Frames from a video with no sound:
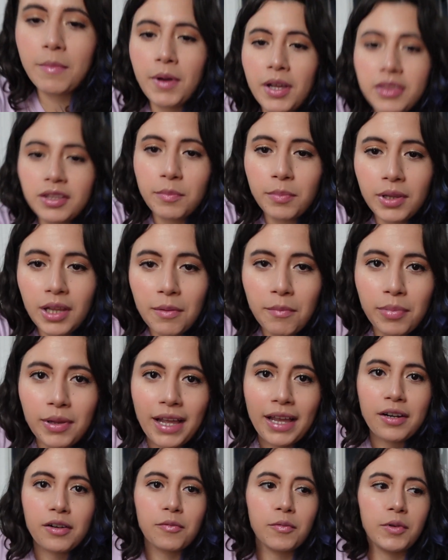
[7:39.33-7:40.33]
I bought the Plum
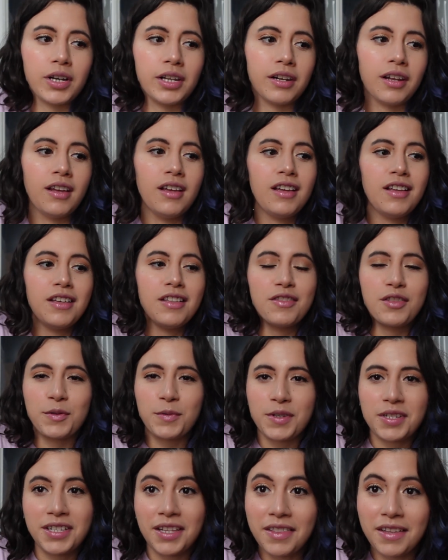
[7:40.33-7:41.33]
Planner one, there
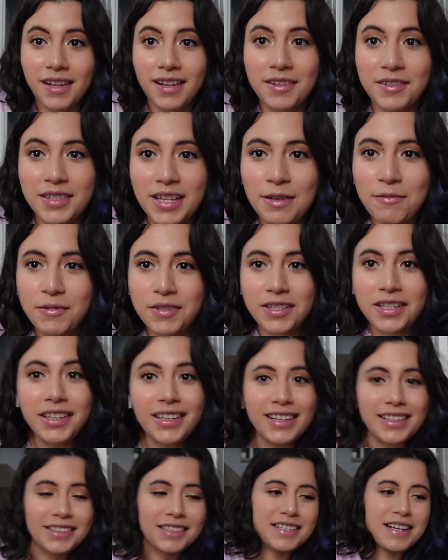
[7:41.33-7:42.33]
was nothing else that was good
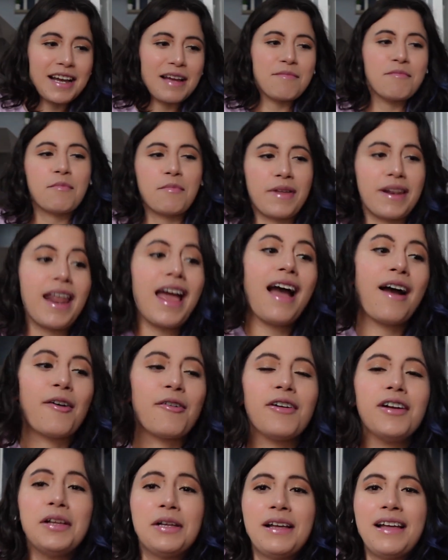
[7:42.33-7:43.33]
at the time. But now
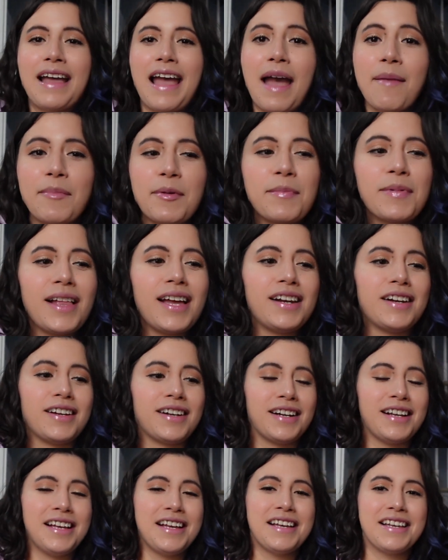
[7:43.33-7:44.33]
Happy Planner
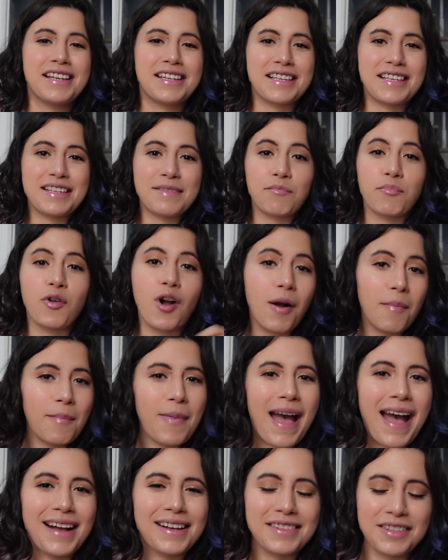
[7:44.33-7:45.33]
brought
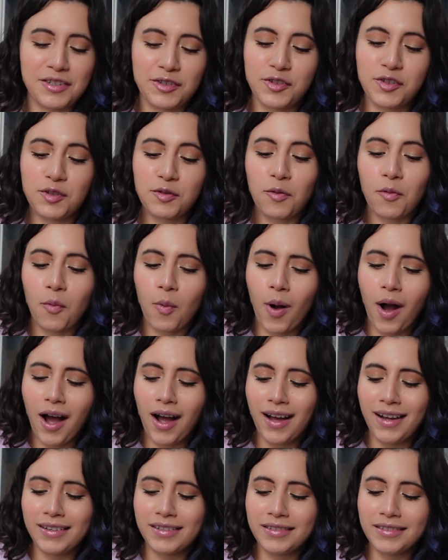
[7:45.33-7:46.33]
back their
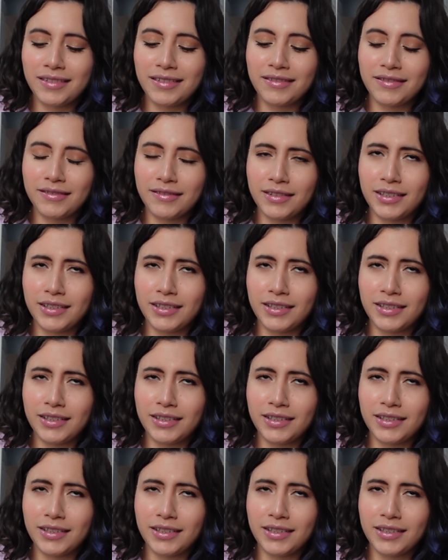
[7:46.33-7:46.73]
squad